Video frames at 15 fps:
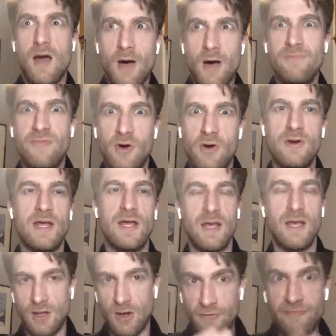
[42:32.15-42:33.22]

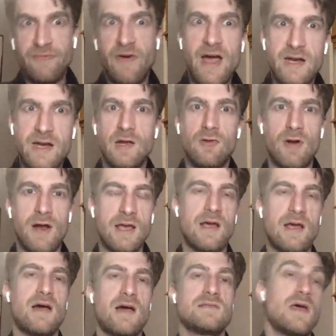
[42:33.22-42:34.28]
upvoting, you know, finding great
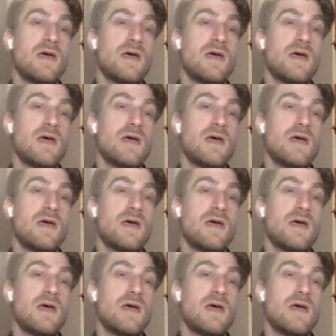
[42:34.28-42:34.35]
content